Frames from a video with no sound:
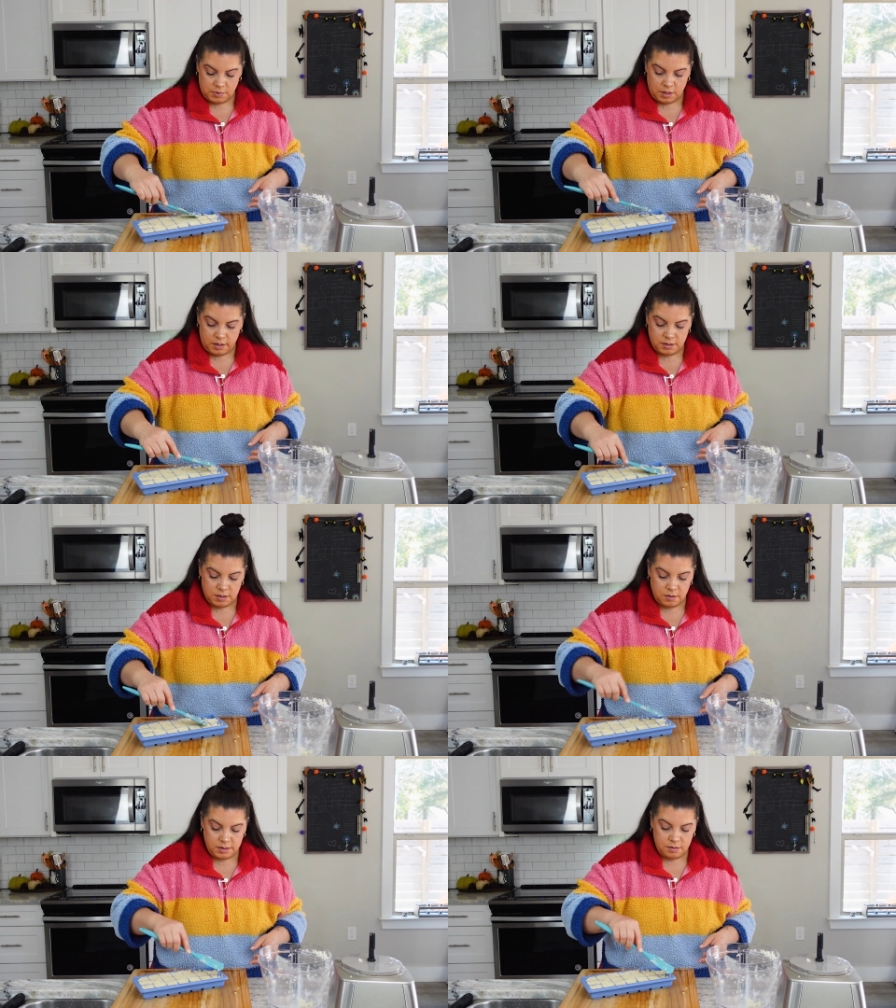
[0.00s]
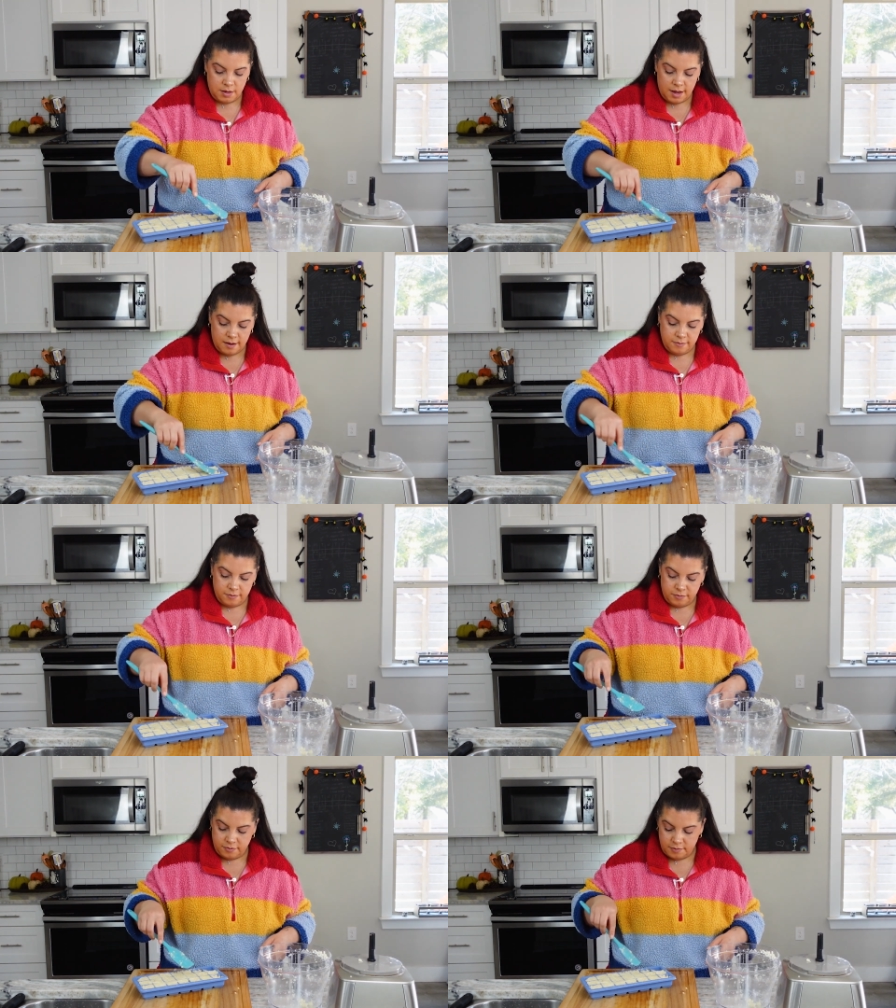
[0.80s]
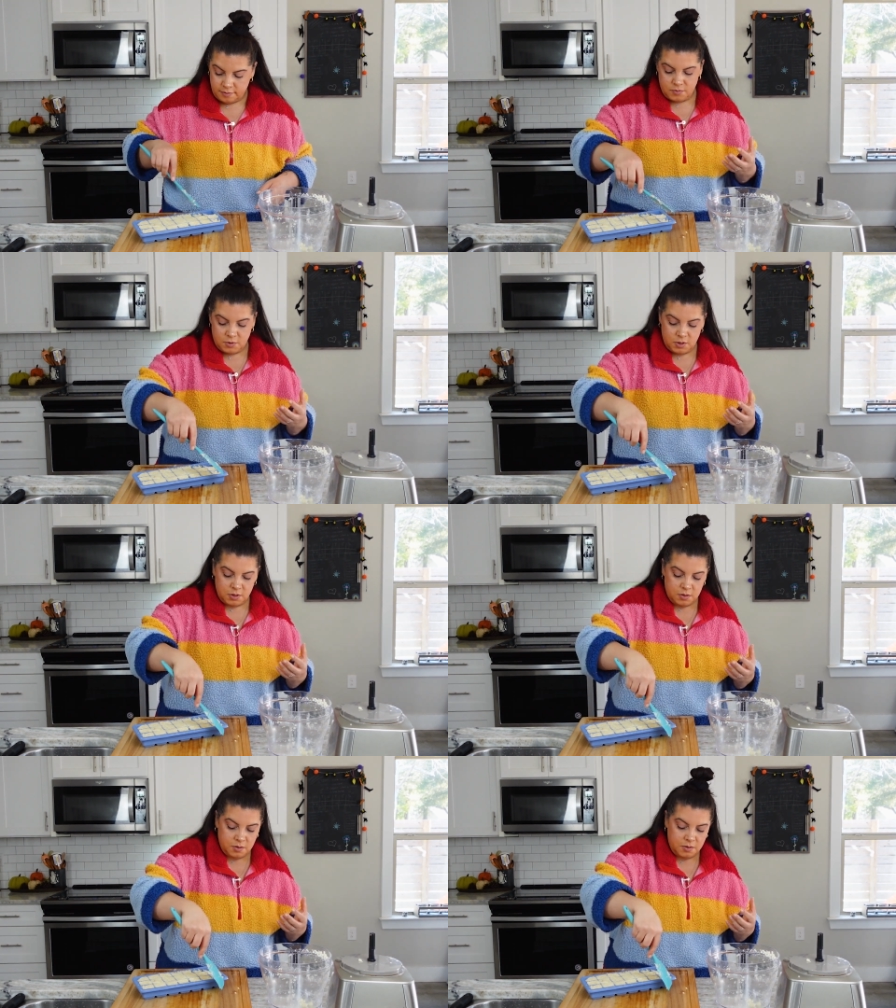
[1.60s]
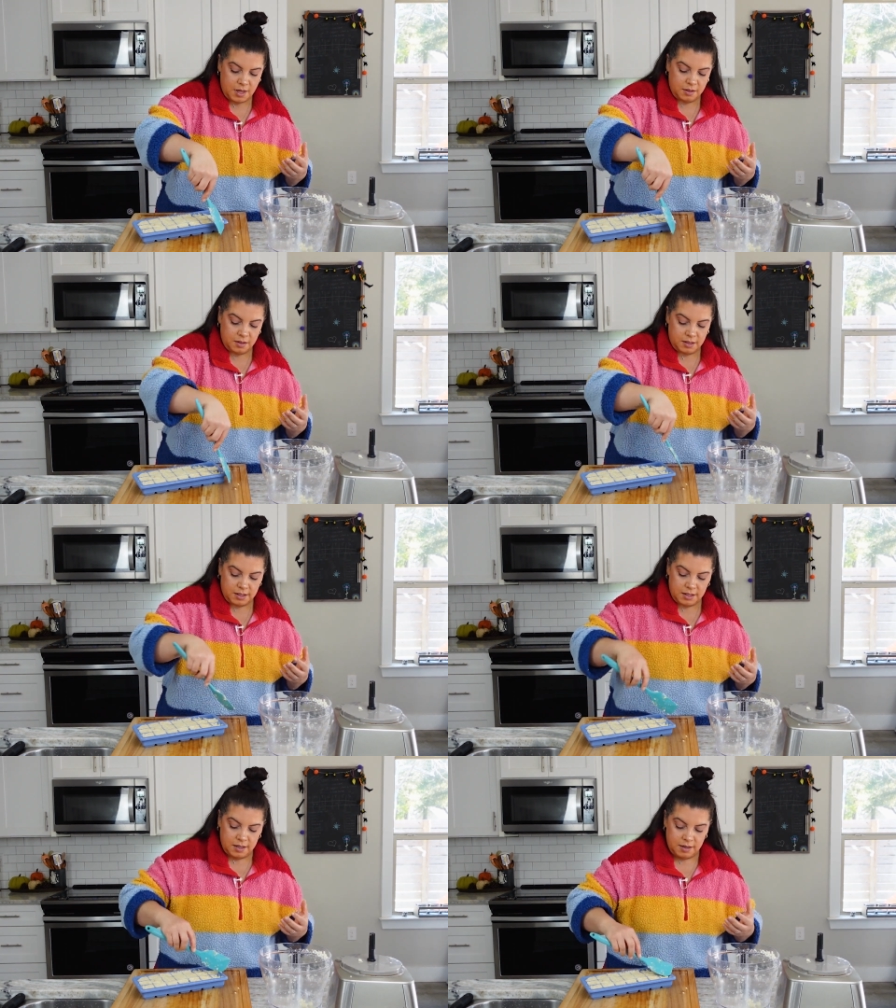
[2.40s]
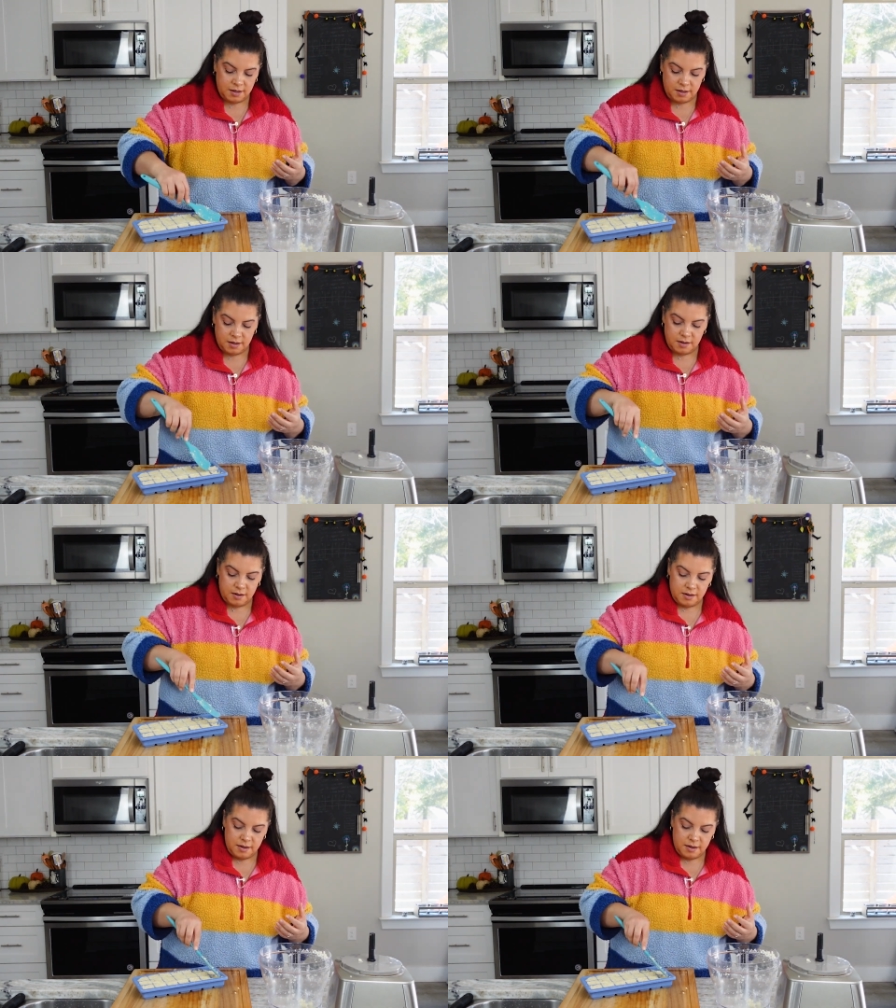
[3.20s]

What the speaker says: All right, so I do have 2 that look like they're